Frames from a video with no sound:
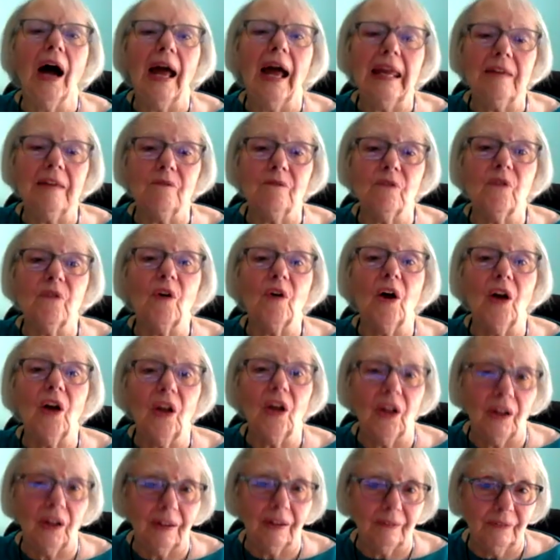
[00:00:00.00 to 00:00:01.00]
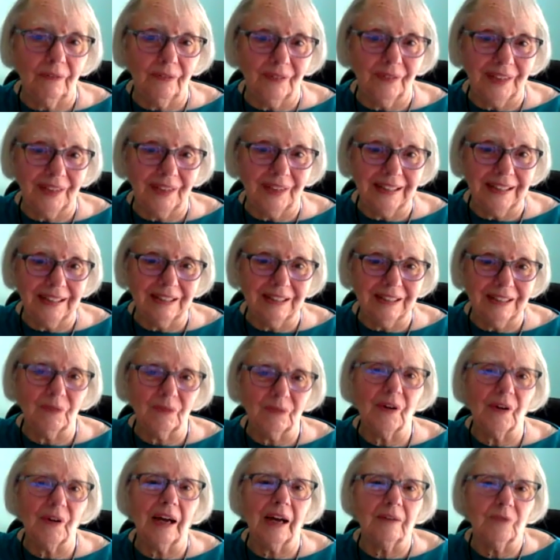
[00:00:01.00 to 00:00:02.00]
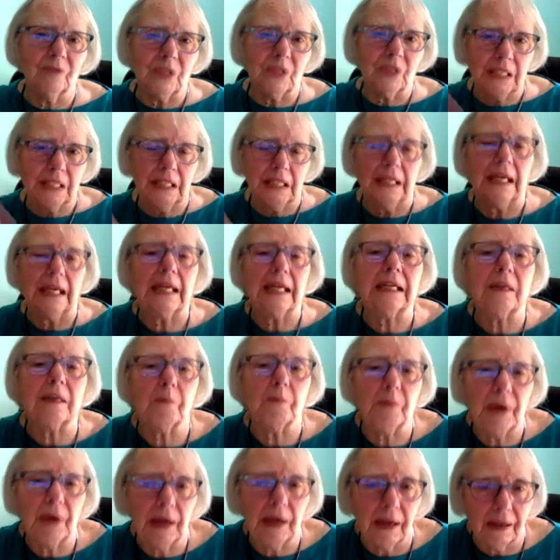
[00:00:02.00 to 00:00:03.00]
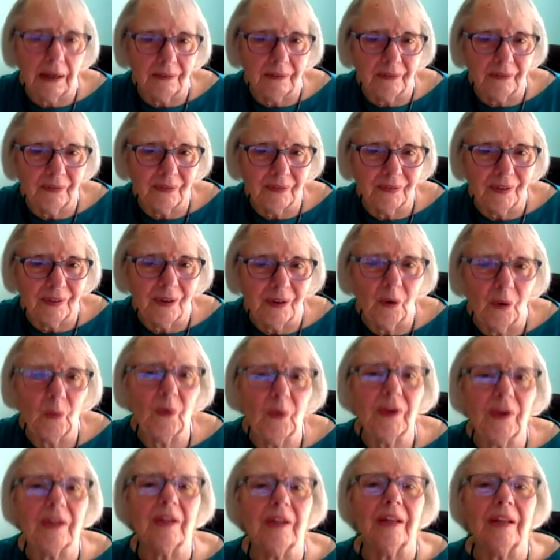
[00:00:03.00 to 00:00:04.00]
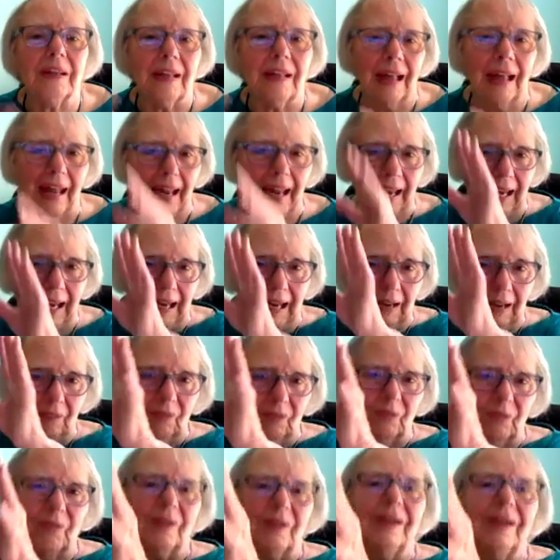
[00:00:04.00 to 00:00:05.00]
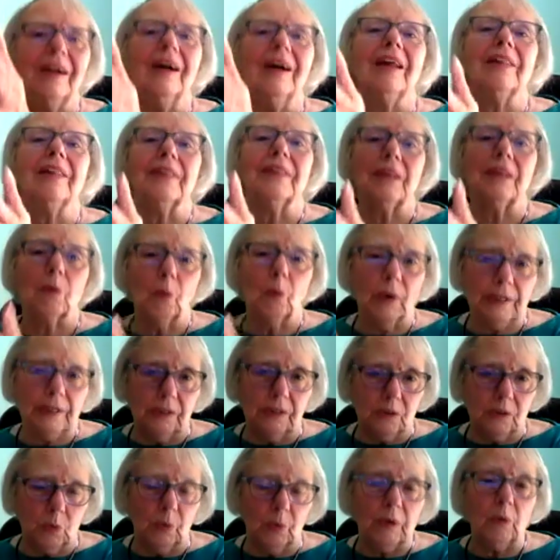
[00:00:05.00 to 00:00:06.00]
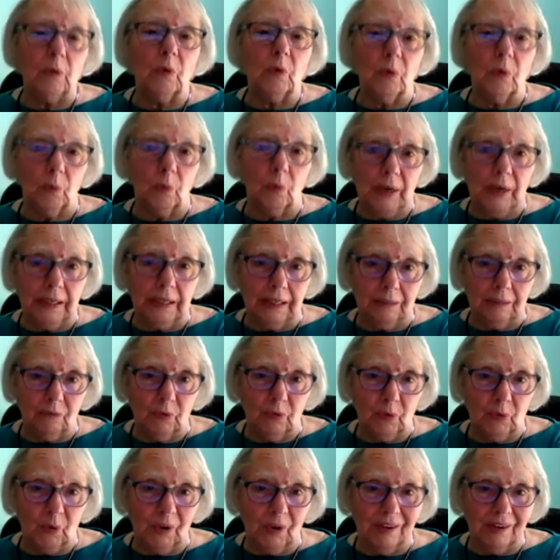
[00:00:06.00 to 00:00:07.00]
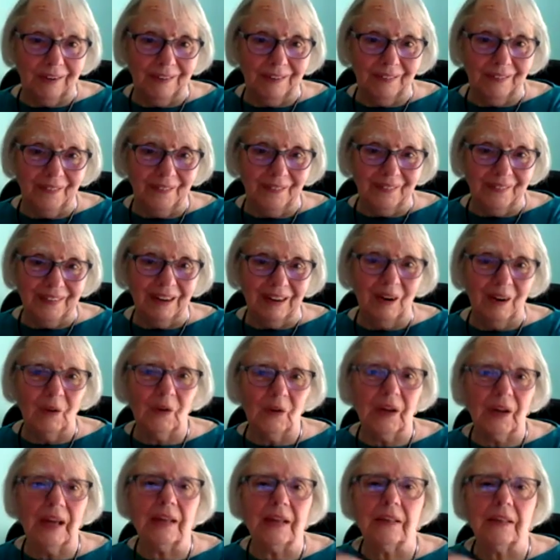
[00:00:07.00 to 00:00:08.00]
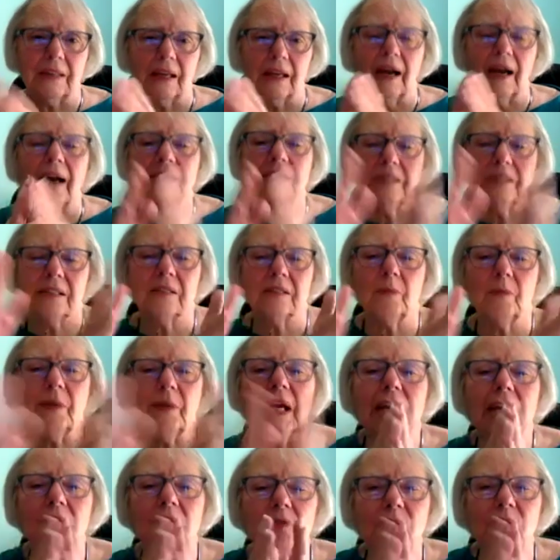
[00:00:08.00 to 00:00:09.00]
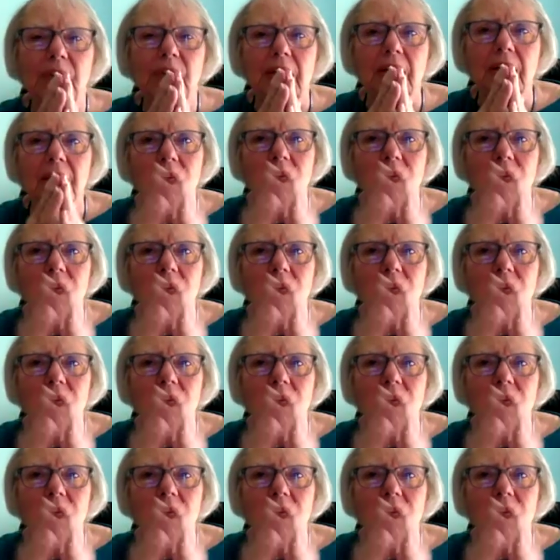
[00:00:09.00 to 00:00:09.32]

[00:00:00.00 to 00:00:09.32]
evolve into 5D and above will have the ones we were waiting for. Okay. To me, I feel